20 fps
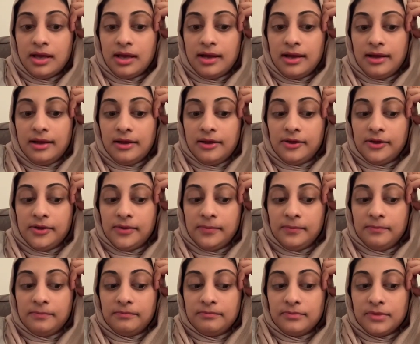
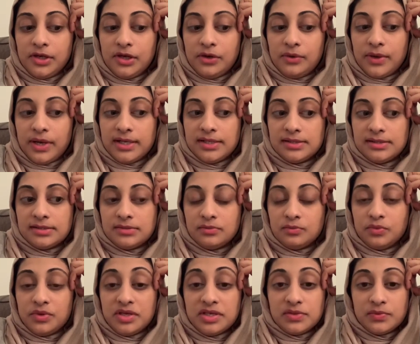As
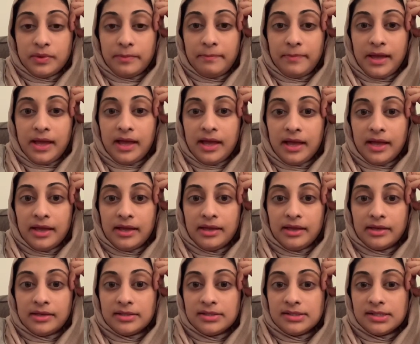weeks went by
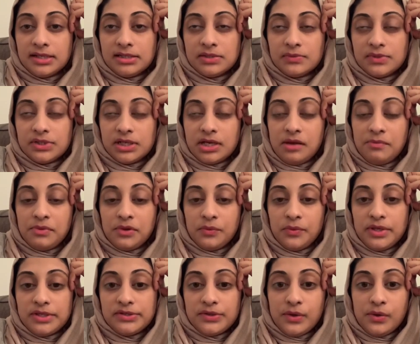and as I was a couple of
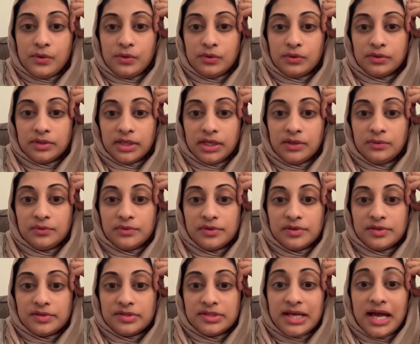weeks old, it
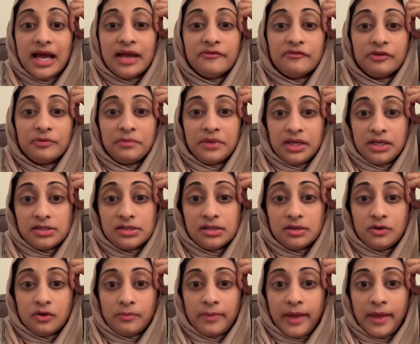was time for me to go